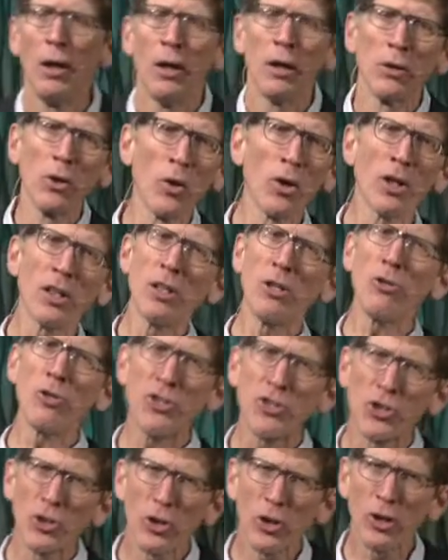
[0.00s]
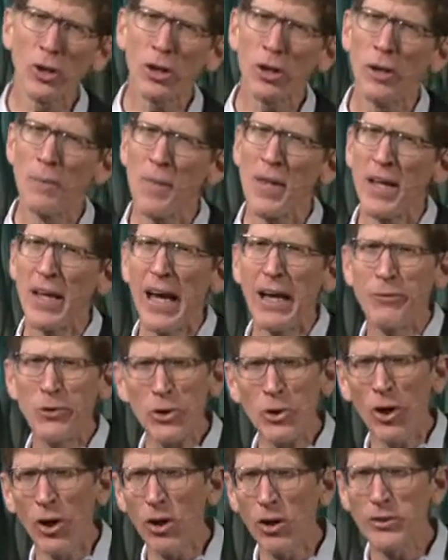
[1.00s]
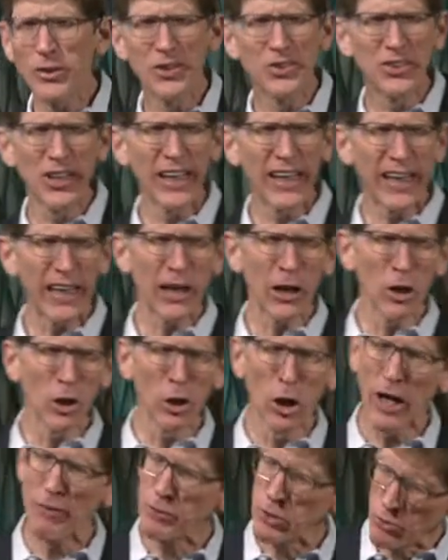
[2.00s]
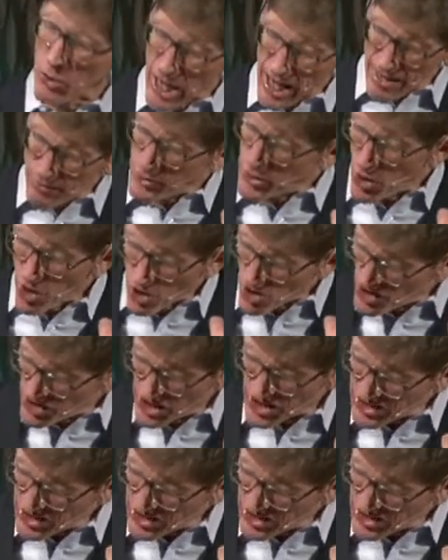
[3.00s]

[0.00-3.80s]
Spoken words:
Lord, are you sure? Have you heard the